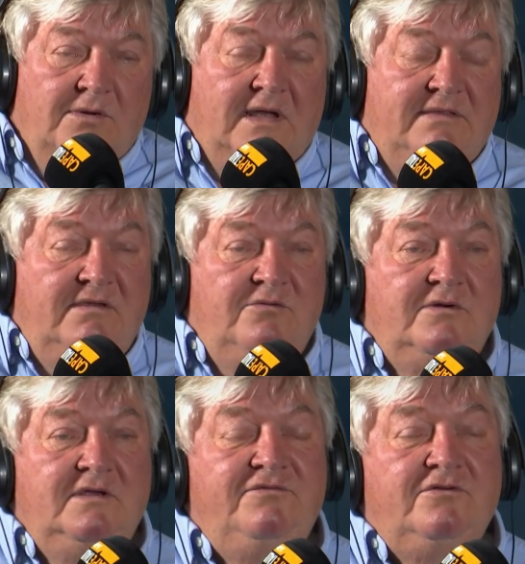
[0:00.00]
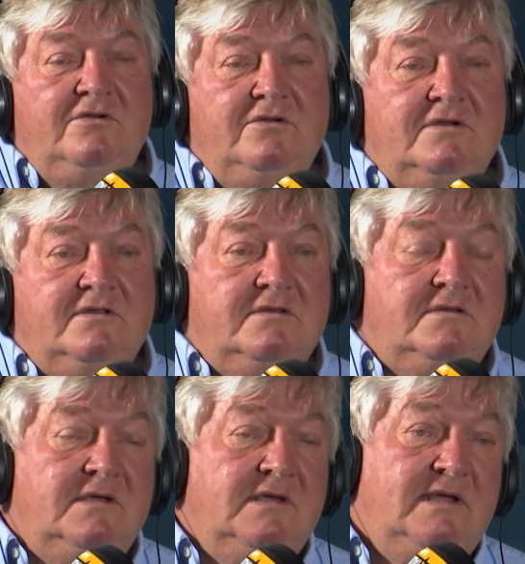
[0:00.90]
Well, I think if you look
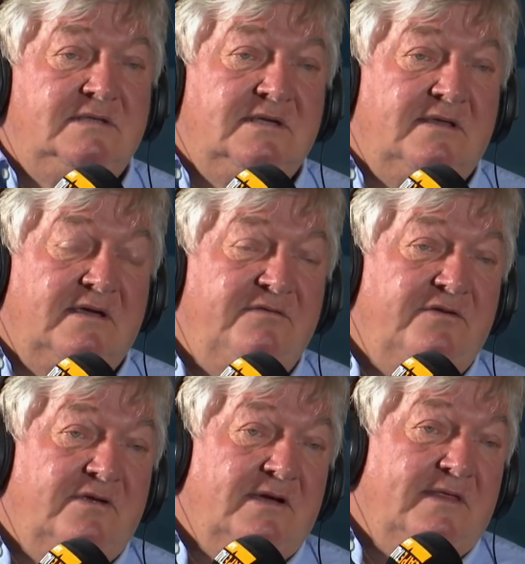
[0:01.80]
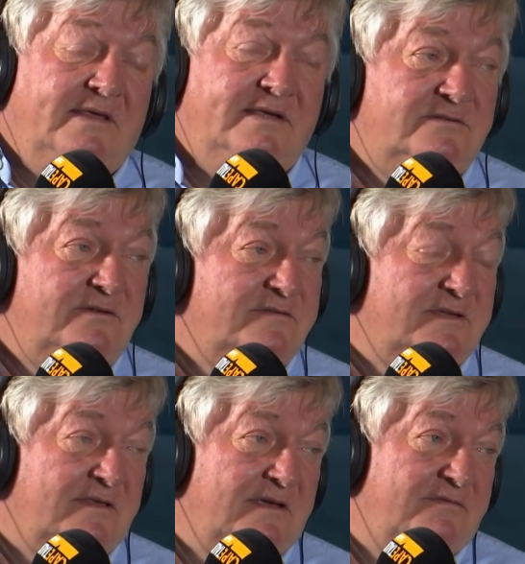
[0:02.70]
at South Africa and the history of
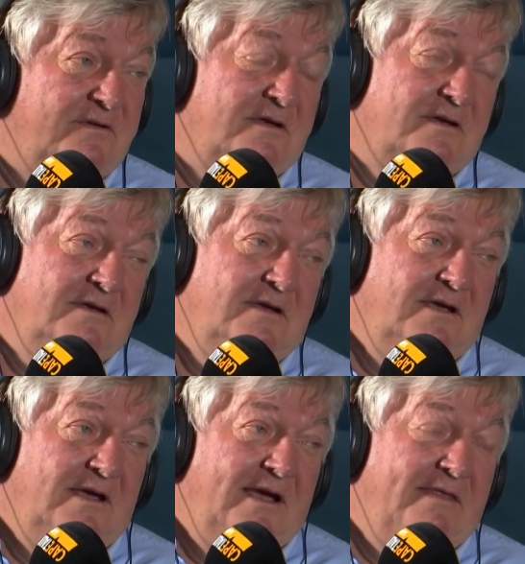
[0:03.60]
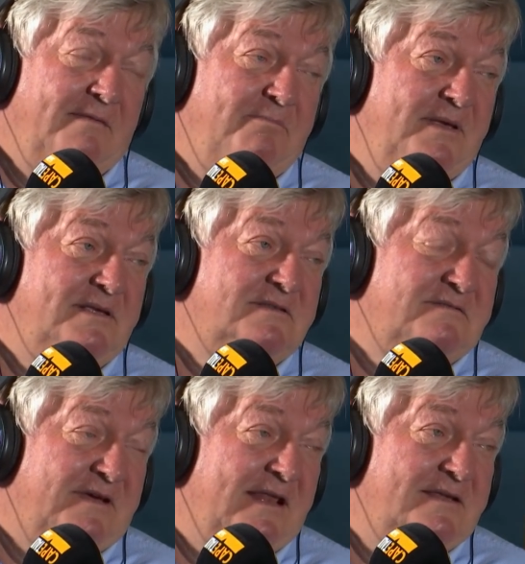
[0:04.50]
South Africa and the peaks
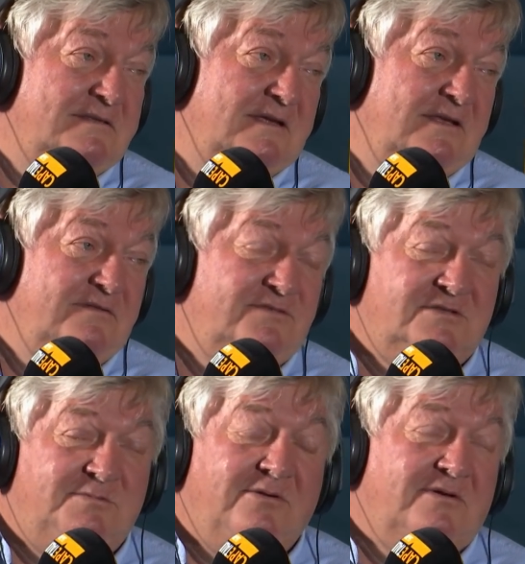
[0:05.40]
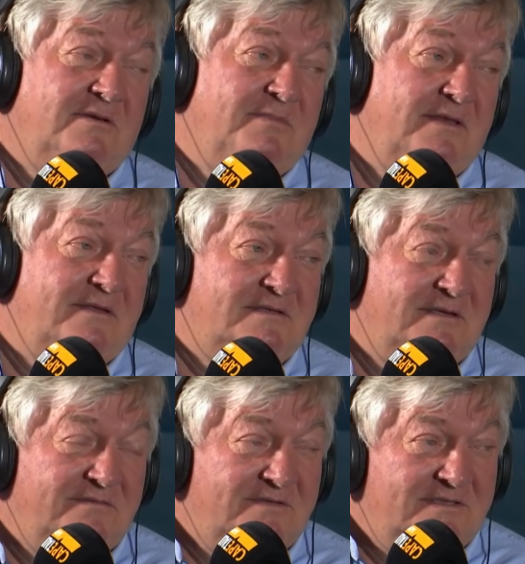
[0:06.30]
of valleys, now you've just spoken about the
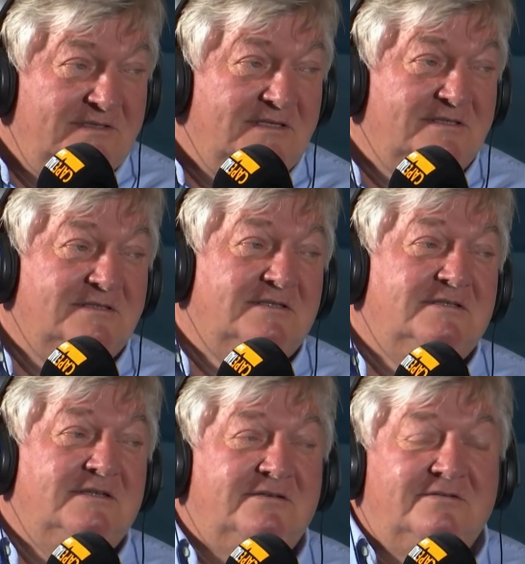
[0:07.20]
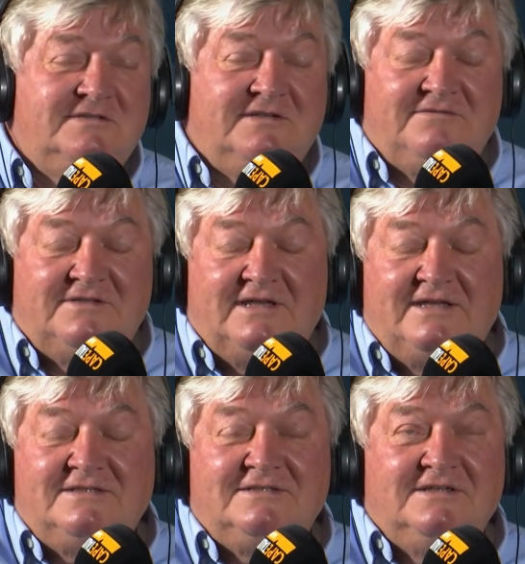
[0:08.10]
76s, et cetera,
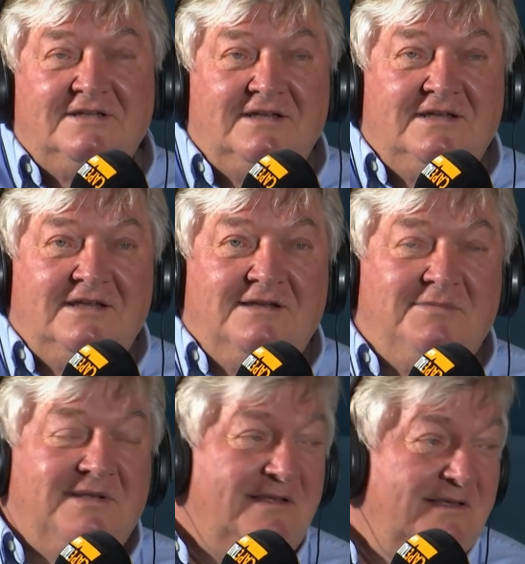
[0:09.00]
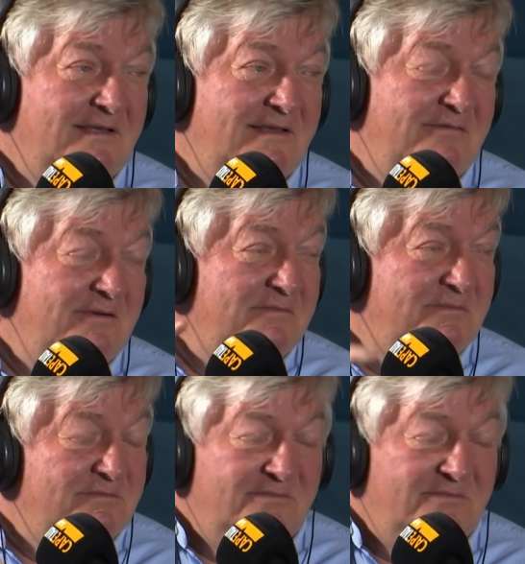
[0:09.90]
78s, but there were